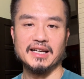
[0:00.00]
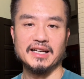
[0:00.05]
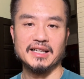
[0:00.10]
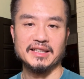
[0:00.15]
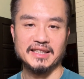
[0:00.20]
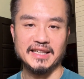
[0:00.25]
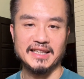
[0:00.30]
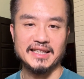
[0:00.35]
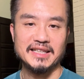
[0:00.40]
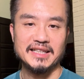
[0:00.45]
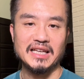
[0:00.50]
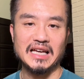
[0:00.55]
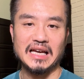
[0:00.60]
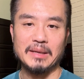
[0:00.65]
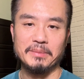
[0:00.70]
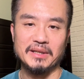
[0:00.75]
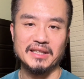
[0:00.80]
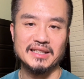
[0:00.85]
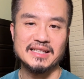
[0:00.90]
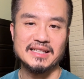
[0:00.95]
daily
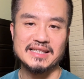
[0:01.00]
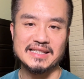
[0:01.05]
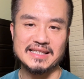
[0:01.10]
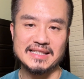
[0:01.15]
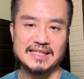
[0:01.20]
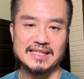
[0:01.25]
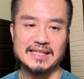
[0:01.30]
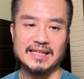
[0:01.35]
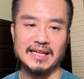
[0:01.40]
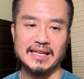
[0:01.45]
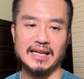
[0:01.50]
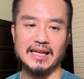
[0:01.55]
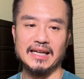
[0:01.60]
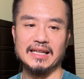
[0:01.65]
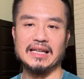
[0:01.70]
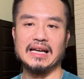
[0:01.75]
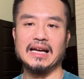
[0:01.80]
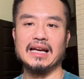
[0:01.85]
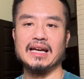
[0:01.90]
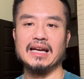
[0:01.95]
happiness,
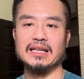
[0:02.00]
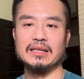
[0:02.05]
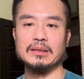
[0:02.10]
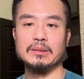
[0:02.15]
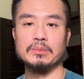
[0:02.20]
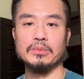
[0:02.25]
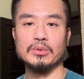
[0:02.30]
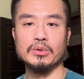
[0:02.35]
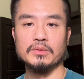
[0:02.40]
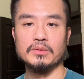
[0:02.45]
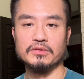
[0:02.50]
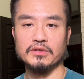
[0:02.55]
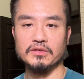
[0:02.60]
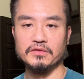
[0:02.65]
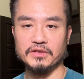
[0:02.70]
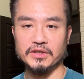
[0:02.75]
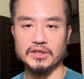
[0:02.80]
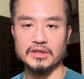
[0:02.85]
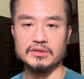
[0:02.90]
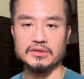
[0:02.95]
and I had a more
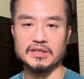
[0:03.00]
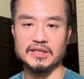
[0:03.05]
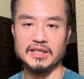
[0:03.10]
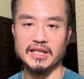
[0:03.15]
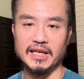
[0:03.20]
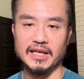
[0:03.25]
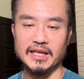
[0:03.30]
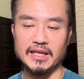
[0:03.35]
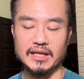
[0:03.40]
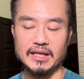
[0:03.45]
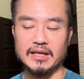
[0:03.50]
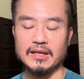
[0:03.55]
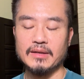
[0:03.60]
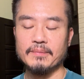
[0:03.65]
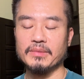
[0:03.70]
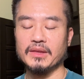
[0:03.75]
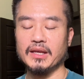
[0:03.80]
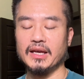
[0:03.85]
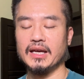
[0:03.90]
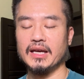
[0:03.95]
fulfilled day.
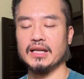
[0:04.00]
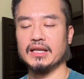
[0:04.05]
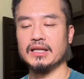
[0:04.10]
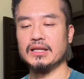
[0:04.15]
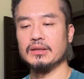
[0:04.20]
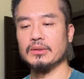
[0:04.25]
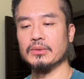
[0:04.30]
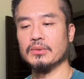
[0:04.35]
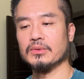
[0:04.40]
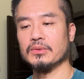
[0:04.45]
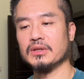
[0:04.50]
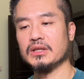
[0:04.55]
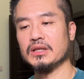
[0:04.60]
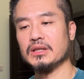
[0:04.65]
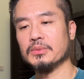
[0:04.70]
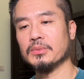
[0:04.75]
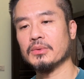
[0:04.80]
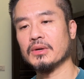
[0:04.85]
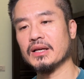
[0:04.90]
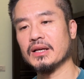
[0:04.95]
And the
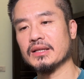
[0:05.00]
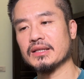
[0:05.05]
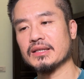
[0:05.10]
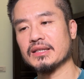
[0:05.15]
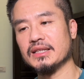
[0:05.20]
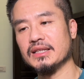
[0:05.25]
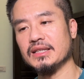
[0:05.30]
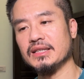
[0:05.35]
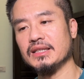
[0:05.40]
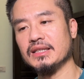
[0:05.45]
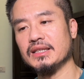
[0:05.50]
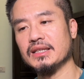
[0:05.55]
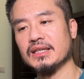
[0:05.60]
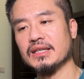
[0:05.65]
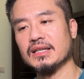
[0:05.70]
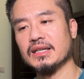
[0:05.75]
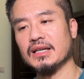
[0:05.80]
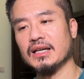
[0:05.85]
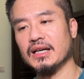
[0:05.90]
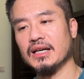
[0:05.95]
only one key
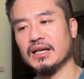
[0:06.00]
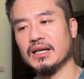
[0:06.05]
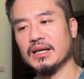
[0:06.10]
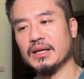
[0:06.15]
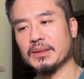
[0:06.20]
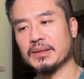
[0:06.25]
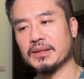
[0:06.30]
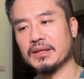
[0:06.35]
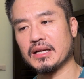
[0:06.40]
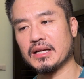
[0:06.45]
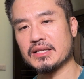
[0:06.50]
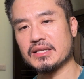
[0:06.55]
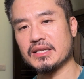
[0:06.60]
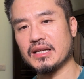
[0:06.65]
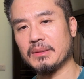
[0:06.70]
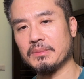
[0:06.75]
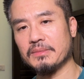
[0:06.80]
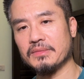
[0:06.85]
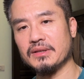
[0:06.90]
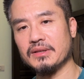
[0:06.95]

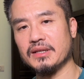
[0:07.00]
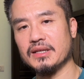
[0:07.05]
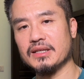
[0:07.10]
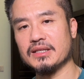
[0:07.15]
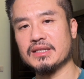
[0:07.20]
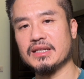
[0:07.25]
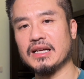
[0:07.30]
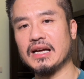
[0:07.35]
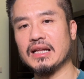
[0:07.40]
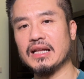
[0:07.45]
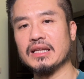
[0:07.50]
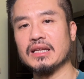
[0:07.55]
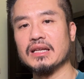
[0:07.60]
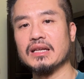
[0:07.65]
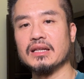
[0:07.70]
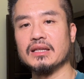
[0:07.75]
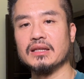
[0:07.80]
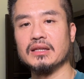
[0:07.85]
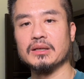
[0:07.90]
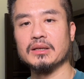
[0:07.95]
concept is that
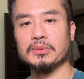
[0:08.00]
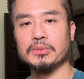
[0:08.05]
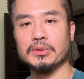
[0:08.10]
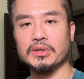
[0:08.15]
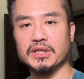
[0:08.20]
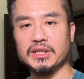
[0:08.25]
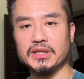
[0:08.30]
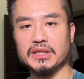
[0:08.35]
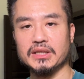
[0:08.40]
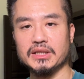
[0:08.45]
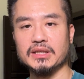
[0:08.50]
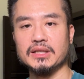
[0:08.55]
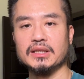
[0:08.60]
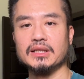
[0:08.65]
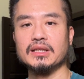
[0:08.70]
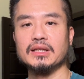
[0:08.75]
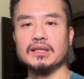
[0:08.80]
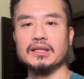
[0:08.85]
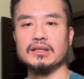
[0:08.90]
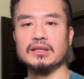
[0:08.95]
the word
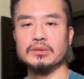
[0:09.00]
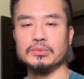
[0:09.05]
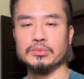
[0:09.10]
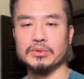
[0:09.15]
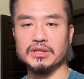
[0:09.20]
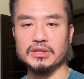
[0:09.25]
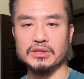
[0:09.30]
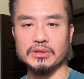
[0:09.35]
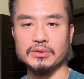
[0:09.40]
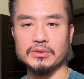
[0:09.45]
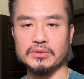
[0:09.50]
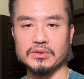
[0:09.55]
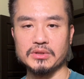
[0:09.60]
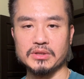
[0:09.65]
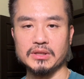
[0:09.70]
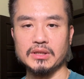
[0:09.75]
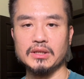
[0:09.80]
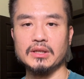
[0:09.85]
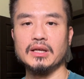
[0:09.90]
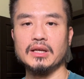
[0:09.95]
we
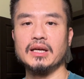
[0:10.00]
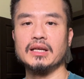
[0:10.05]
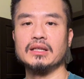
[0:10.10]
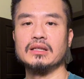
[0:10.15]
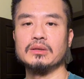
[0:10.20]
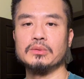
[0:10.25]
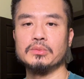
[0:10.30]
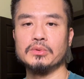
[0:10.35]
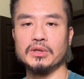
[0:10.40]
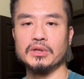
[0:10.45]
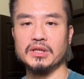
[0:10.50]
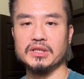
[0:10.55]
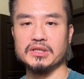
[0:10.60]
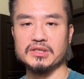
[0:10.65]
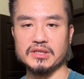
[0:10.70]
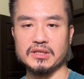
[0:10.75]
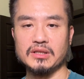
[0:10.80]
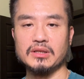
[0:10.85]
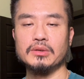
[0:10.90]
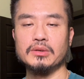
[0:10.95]
use and the
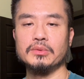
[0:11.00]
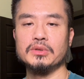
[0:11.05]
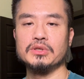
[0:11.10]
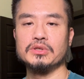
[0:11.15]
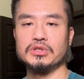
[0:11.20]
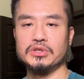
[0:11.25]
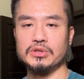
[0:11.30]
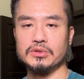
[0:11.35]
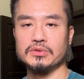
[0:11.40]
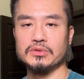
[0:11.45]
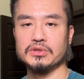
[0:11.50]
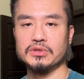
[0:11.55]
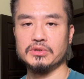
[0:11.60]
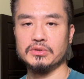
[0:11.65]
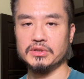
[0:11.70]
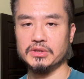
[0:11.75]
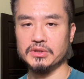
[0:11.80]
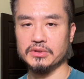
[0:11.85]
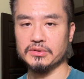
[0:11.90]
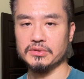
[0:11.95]
words we choose to
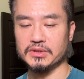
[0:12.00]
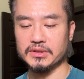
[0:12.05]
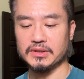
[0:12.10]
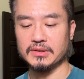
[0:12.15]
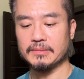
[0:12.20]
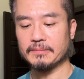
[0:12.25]
use.